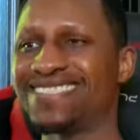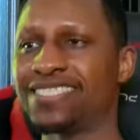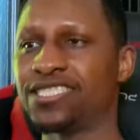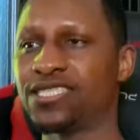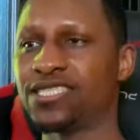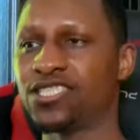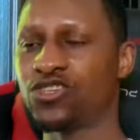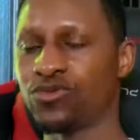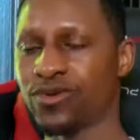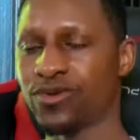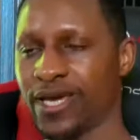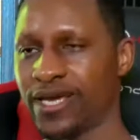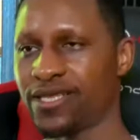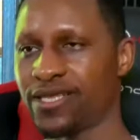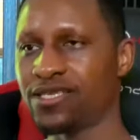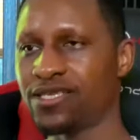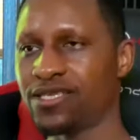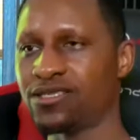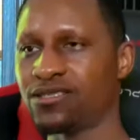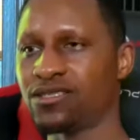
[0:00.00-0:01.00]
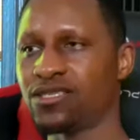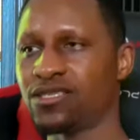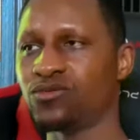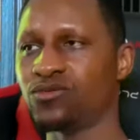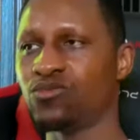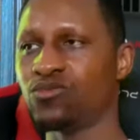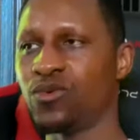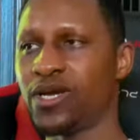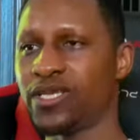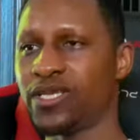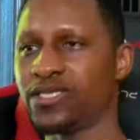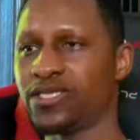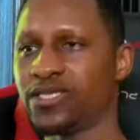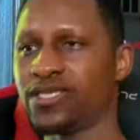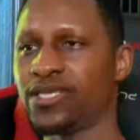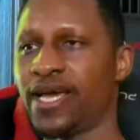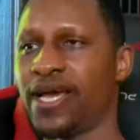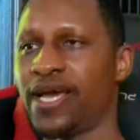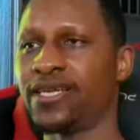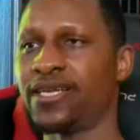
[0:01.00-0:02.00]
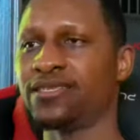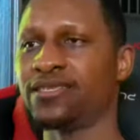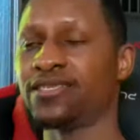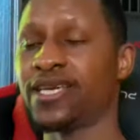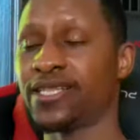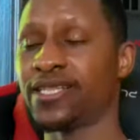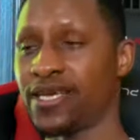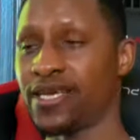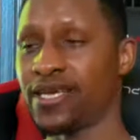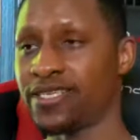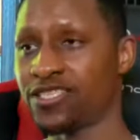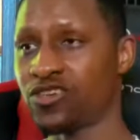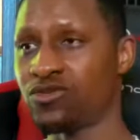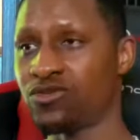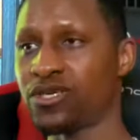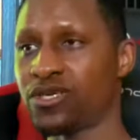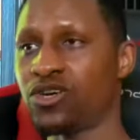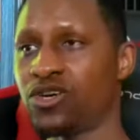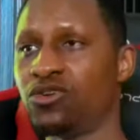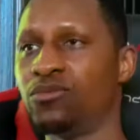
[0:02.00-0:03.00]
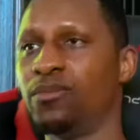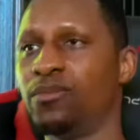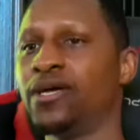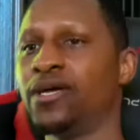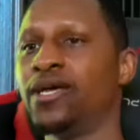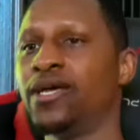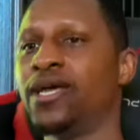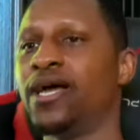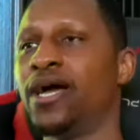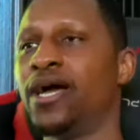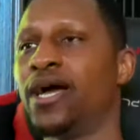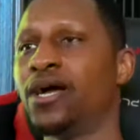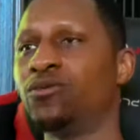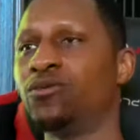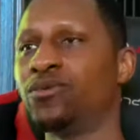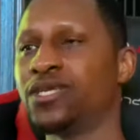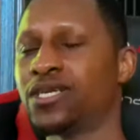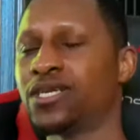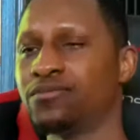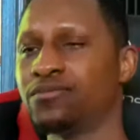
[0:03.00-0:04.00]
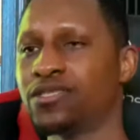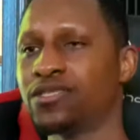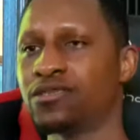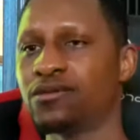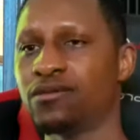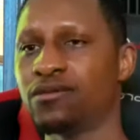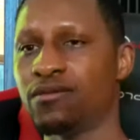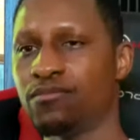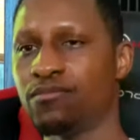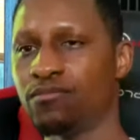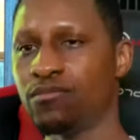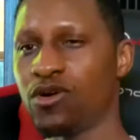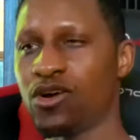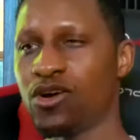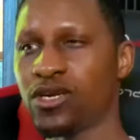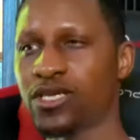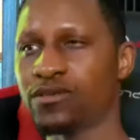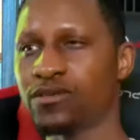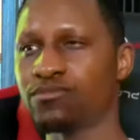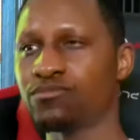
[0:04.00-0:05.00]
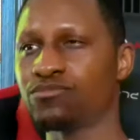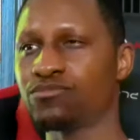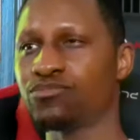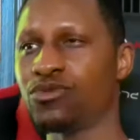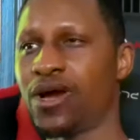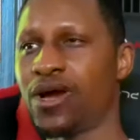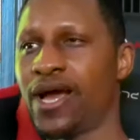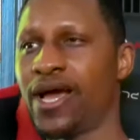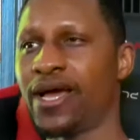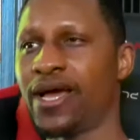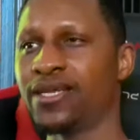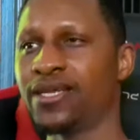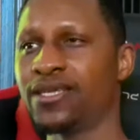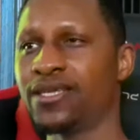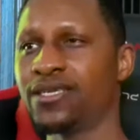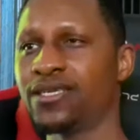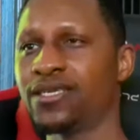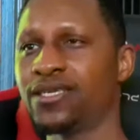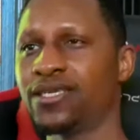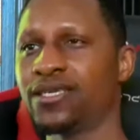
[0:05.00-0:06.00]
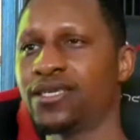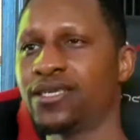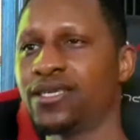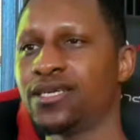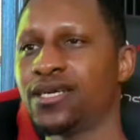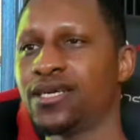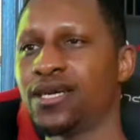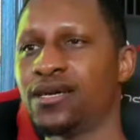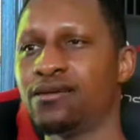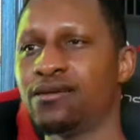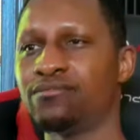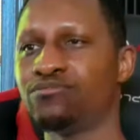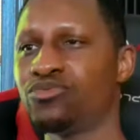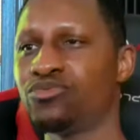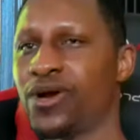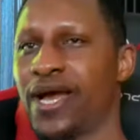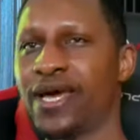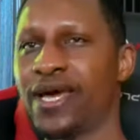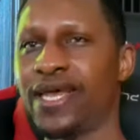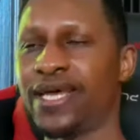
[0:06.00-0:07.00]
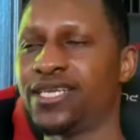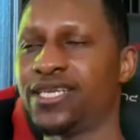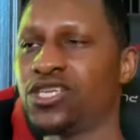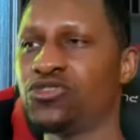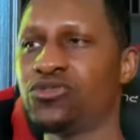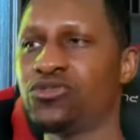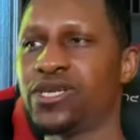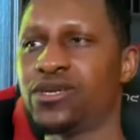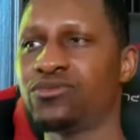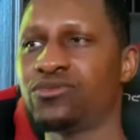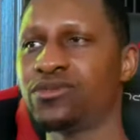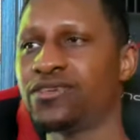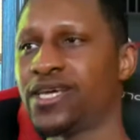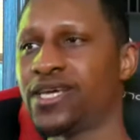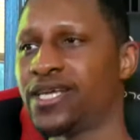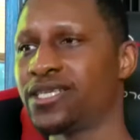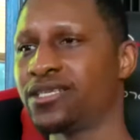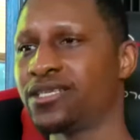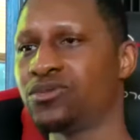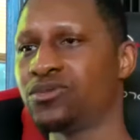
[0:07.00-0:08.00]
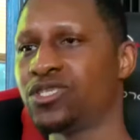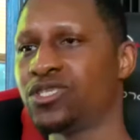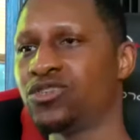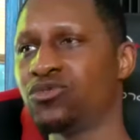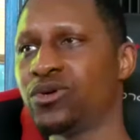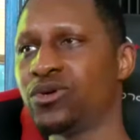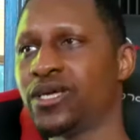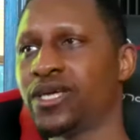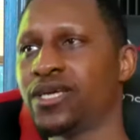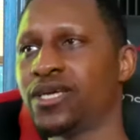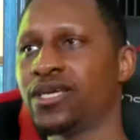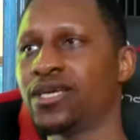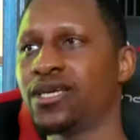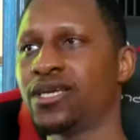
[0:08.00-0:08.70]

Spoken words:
so Kayla wins and Kellyanne is going home. When it comes to Mark and Brad, Brad had no idea what the hell he was doing.